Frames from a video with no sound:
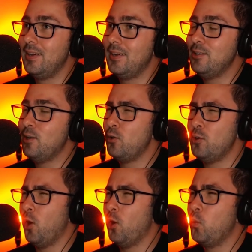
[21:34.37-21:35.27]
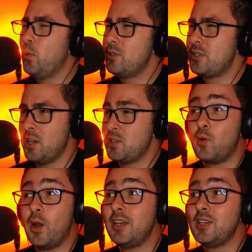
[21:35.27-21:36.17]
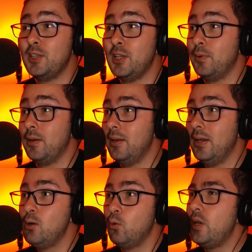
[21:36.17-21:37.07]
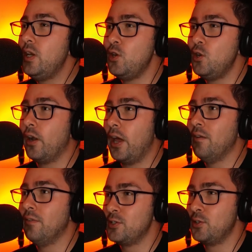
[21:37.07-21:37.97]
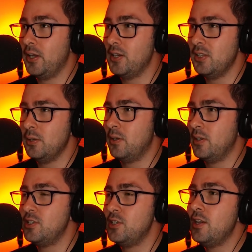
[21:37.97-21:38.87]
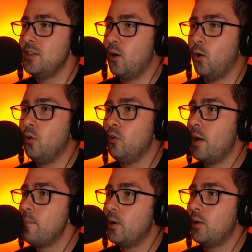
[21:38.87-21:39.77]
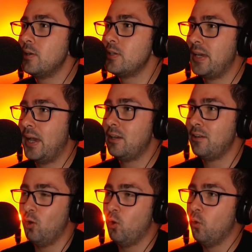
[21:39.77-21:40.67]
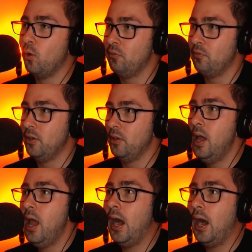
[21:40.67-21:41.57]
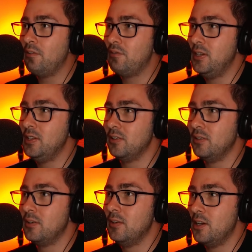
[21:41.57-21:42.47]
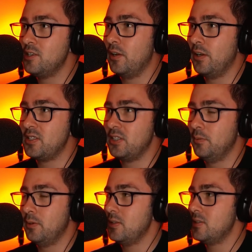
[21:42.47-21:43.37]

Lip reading: No, Australian celebrity. We do not have Australian celebrities. And America's taken all of the half decent Australian celebrities.